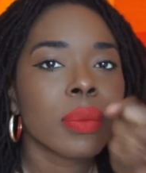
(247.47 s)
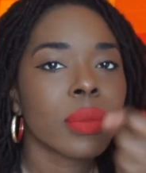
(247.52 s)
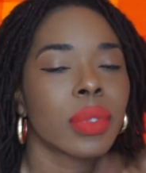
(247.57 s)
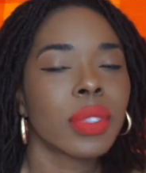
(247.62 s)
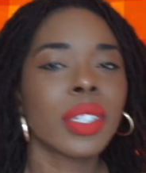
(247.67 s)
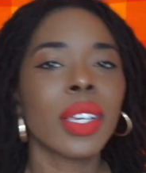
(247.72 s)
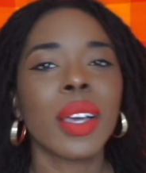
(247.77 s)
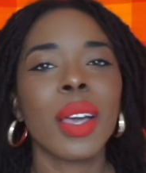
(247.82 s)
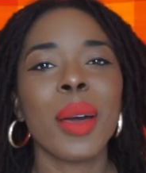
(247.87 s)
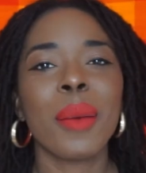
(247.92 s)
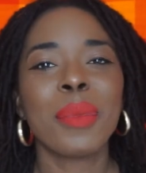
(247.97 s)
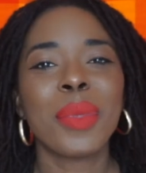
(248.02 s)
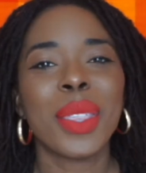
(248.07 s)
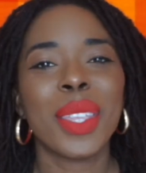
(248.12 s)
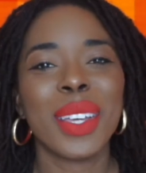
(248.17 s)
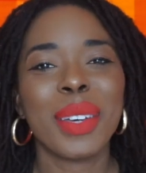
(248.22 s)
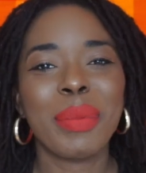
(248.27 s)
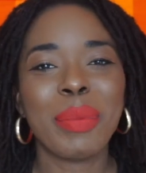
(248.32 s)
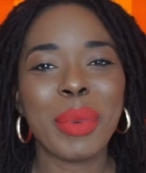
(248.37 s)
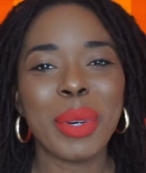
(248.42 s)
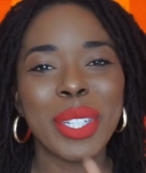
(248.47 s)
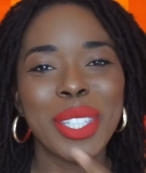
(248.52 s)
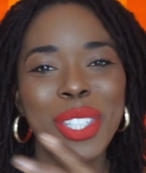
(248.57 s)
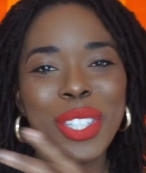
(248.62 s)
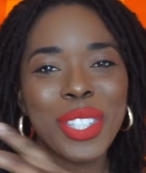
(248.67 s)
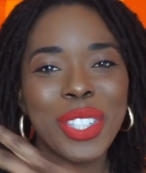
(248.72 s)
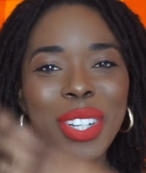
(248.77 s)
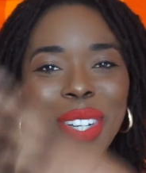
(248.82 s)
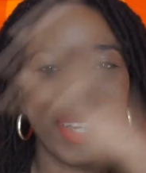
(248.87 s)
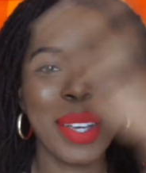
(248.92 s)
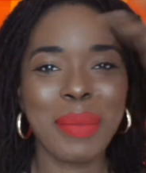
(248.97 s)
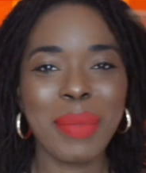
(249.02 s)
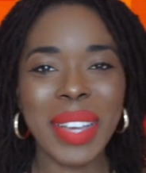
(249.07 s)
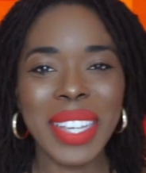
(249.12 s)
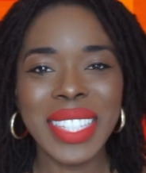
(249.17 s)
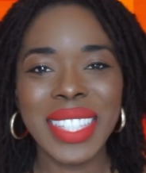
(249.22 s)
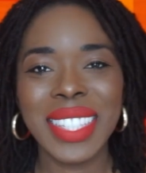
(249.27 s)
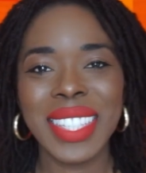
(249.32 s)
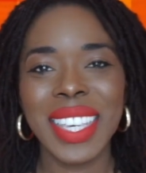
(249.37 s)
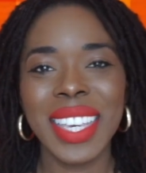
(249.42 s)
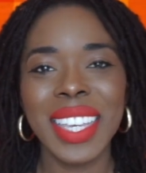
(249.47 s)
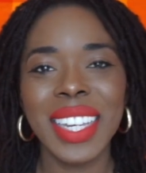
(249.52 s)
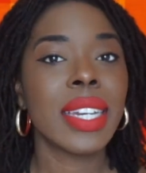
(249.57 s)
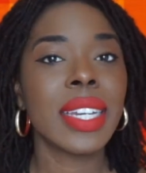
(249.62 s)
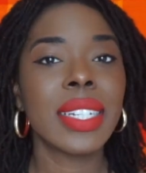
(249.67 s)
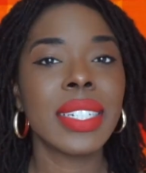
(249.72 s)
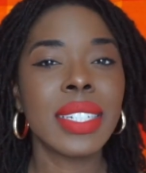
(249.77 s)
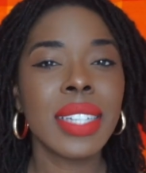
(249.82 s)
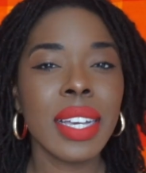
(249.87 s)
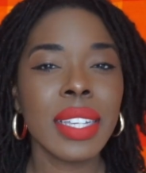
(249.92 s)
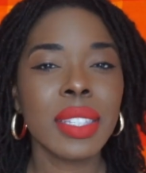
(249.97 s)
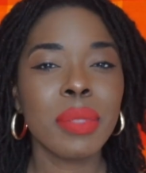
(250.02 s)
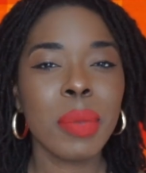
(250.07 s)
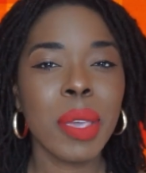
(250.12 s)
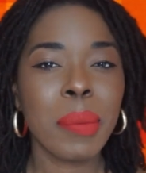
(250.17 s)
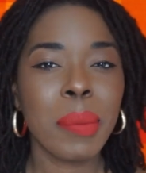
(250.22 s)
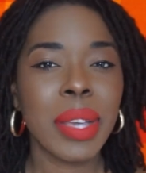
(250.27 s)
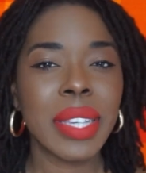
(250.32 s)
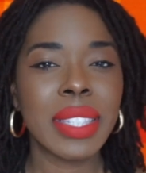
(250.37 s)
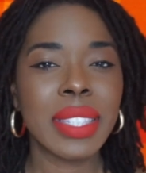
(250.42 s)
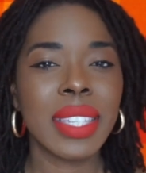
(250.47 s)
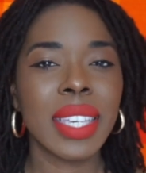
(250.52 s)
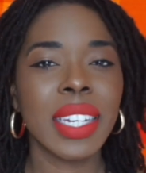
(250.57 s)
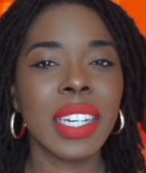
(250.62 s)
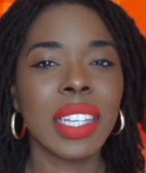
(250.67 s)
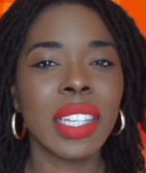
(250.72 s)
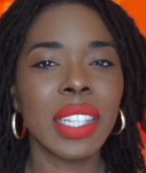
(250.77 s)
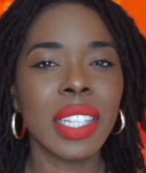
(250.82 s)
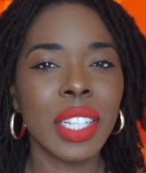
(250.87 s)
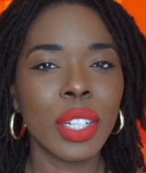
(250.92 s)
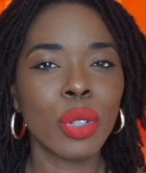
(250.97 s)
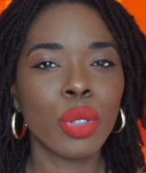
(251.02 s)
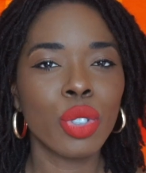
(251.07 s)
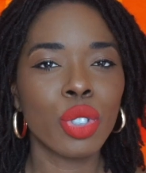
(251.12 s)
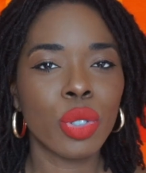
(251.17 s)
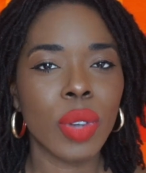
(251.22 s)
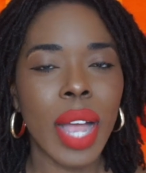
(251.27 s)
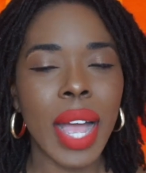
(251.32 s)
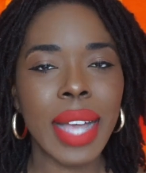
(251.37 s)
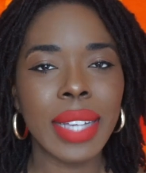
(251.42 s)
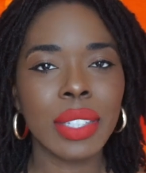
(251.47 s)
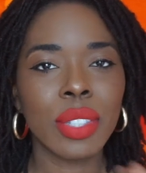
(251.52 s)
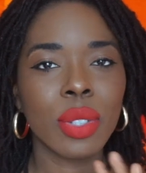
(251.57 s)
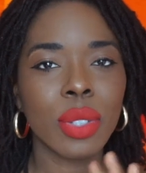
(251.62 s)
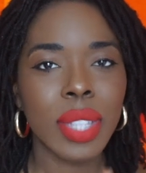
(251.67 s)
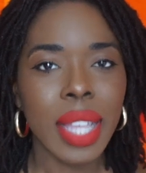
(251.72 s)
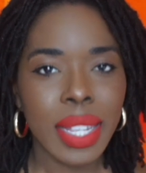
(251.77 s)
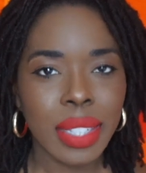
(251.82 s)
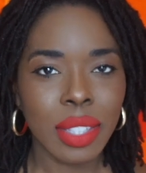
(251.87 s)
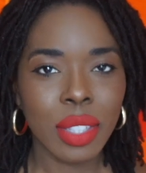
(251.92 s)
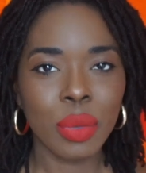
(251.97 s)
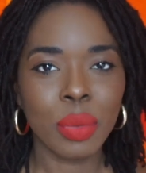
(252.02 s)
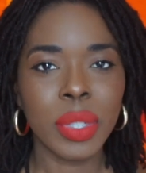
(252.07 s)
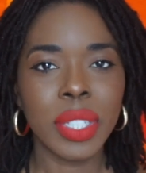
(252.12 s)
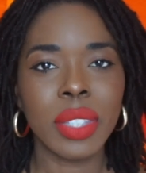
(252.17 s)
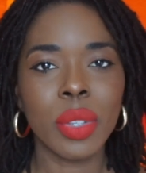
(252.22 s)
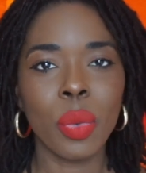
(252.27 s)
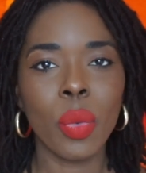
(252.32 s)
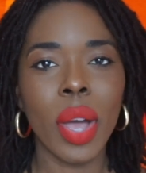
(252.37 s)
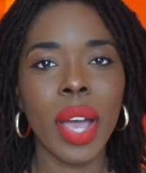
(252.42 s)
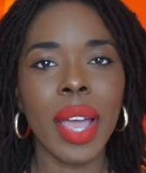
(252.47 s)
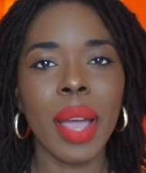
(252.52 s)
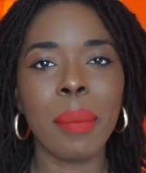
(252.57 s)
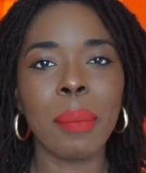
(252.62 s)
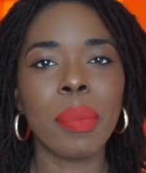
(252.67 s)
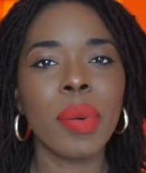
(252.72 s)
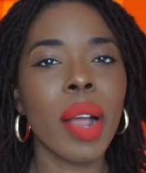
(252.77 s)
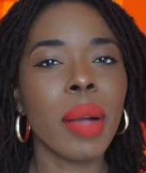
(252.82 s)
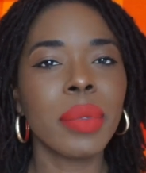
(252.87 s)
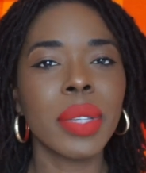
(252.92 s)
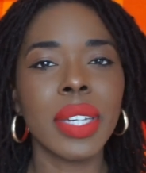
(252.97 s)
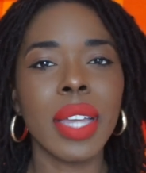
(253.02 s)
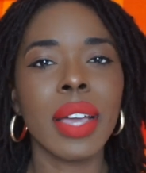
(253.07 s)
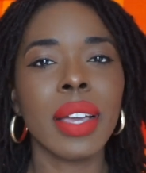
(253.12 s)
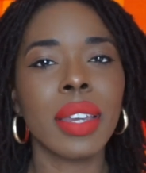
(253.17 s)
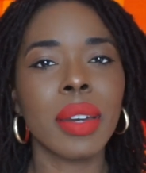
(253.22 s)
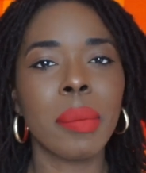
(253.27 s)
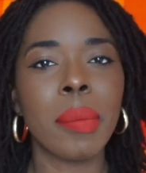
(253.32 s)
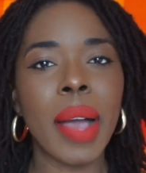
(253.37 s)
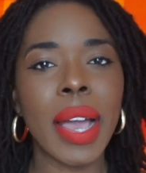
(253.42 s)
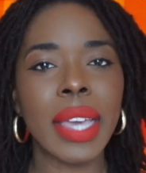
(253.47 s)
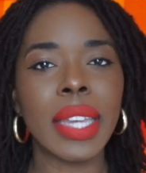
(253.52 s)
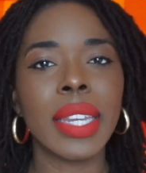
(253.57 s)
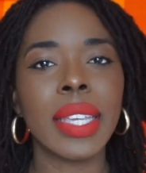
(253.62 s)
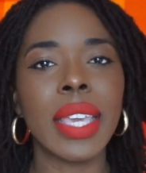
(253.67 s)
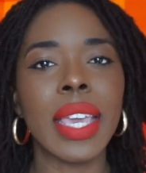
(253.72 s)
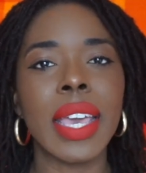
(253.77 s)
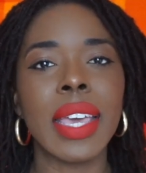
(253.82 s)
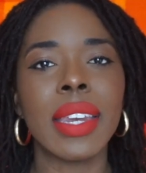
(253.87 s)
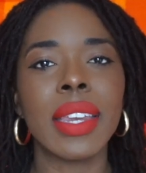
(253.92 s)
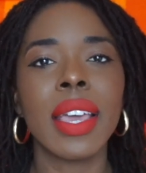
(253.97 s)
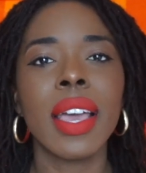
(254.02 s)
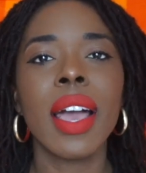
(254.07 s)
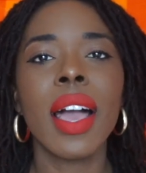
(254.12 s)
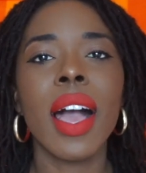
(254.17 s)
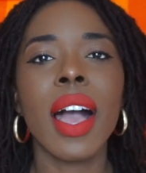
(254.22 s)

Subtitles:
suck up the moisture in my skin. It does make my skin a little dry, so that's the reason why I'm probably not gonna buy it again.